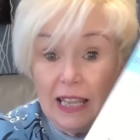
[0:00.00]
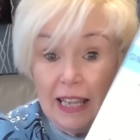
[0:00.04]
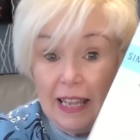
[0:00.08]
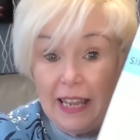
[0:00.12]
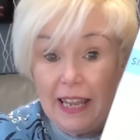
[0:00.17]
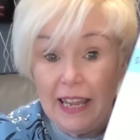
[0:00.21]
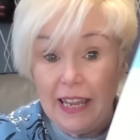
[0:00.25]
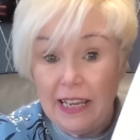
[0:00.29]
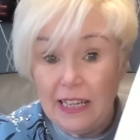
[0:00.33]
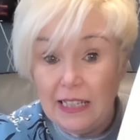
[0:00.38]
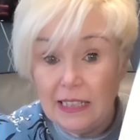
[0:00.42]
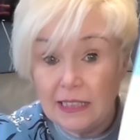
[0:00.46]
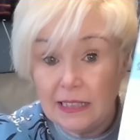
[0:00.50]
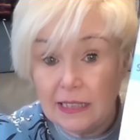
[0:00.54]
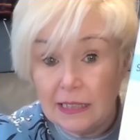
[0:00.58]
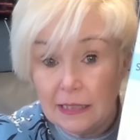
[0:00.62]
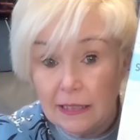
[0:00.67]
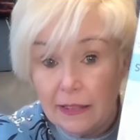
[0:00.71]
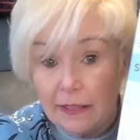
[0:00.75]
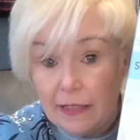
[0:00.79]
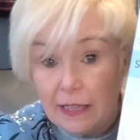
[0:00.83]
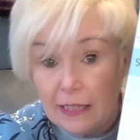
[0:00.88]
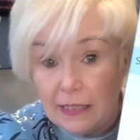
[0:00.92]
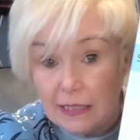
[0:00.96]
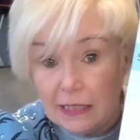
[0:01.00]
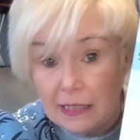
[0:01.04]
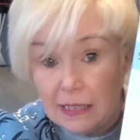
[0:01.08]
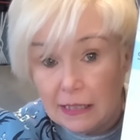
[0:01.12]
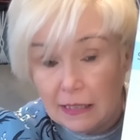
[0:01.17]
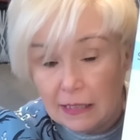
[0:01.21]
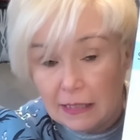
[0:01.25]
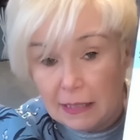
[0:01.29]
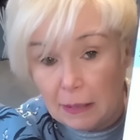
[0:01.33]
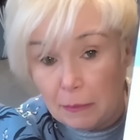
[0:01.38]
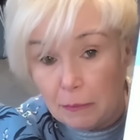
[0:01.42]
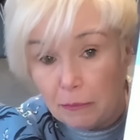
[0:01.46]
is this
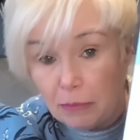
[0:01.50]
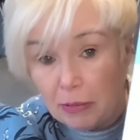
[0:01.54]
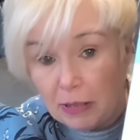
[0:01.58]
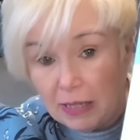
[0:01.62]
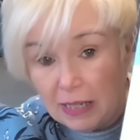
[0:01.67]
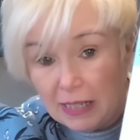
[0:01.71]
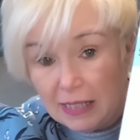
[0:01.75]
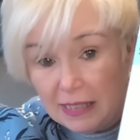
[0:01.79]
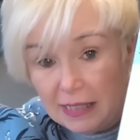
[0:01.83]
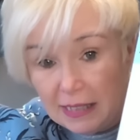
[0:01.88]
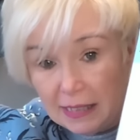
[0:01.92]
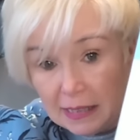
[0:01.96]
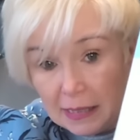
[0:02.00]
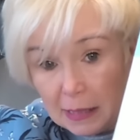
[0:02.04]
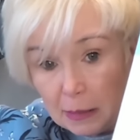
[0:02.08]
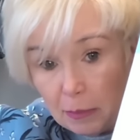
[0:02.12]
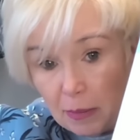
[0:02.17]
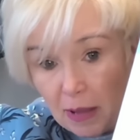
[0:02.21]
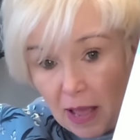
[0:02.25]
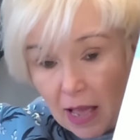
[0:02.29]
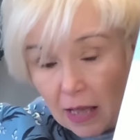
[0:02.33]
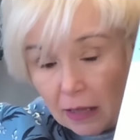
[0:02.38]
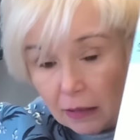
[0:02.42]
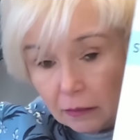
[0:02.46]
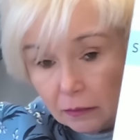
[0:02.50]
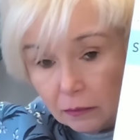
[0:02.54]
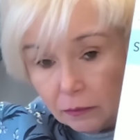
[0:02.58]
Simplicity pattern